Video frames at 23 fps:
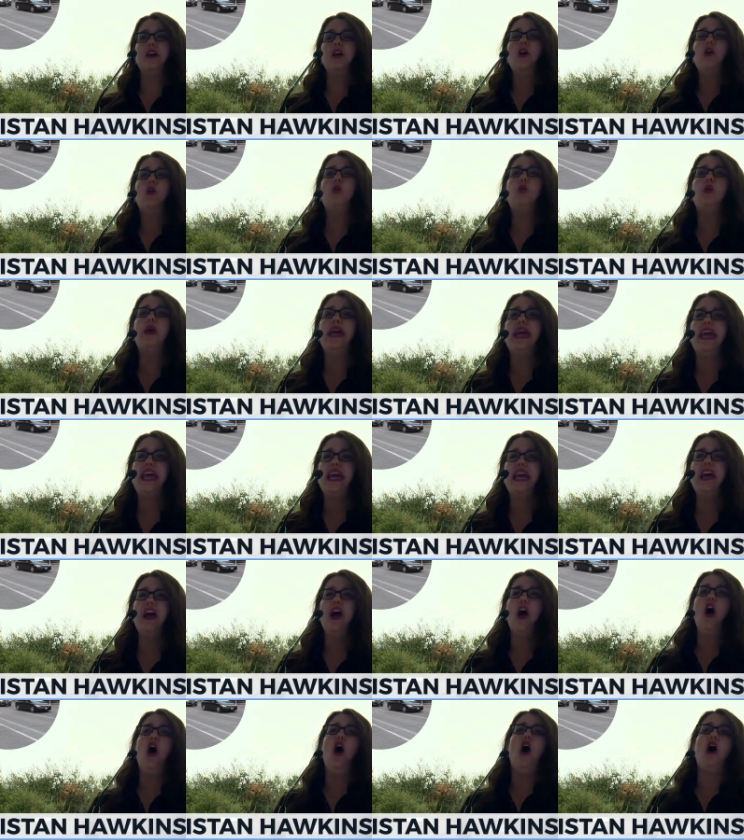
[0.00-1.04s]
We
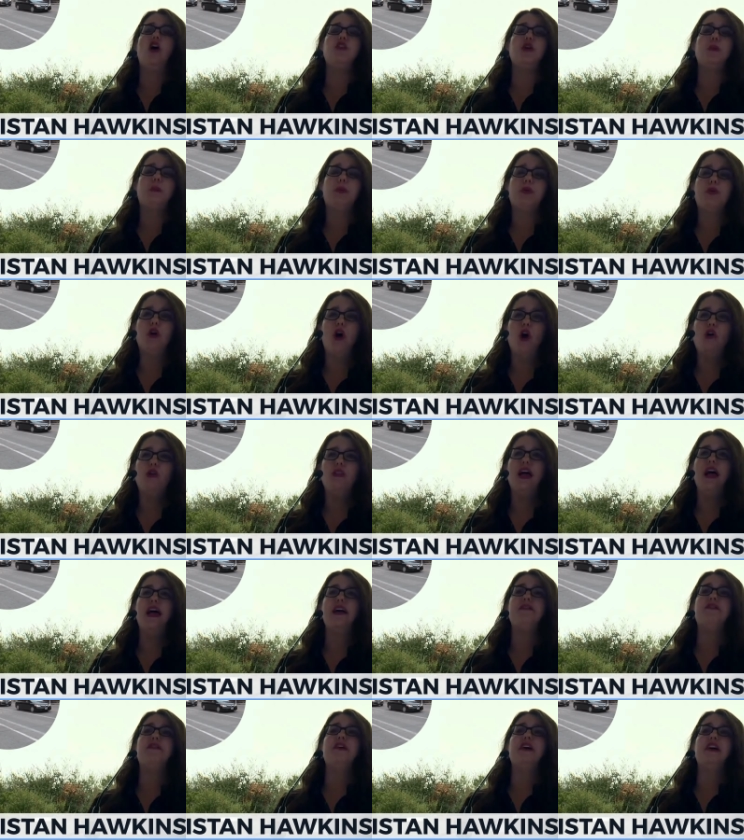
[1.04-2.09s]
are the pro
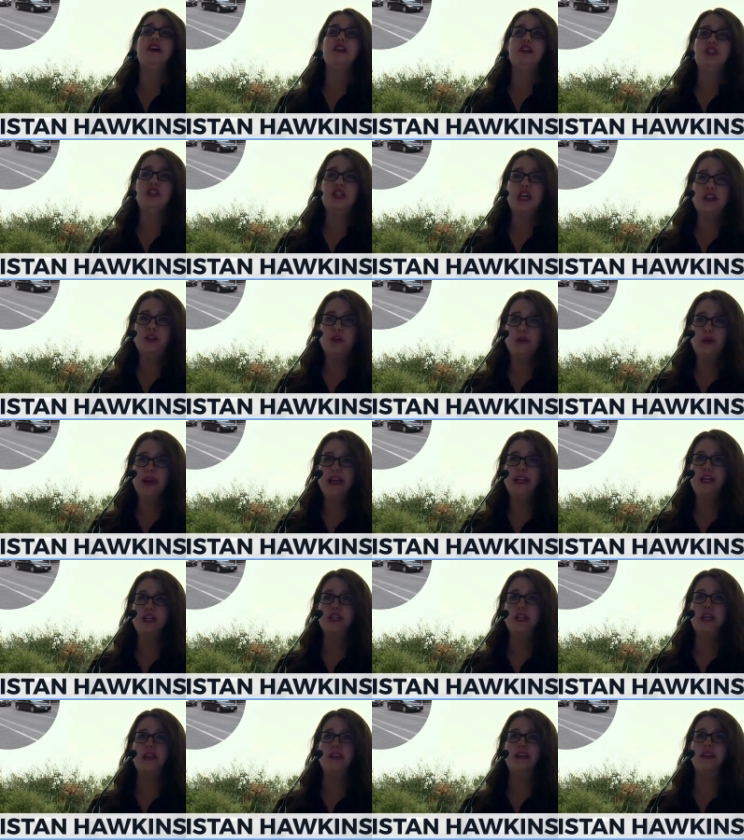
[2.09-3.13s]
life
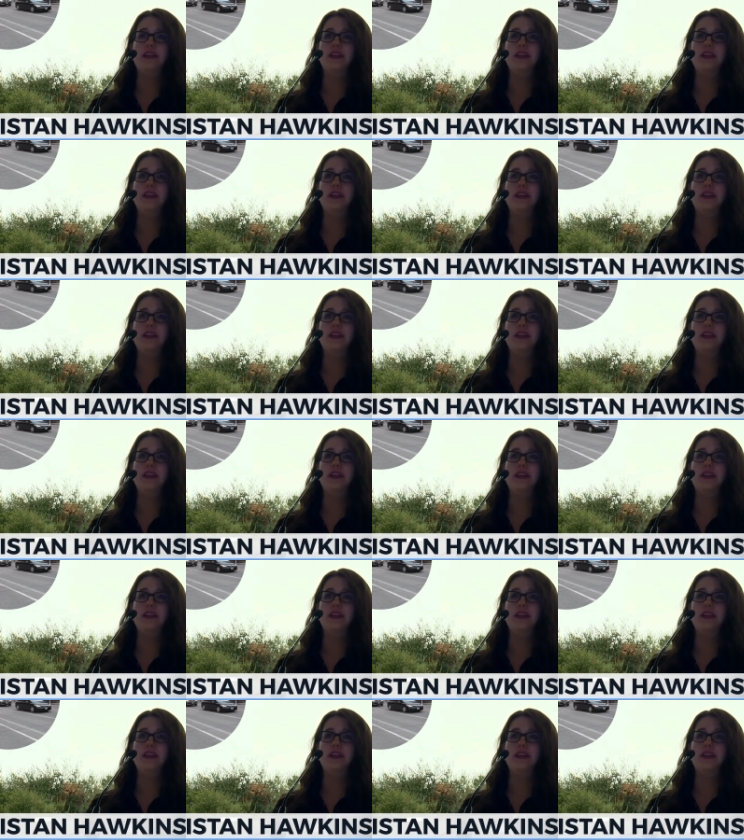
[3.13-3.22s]
generation.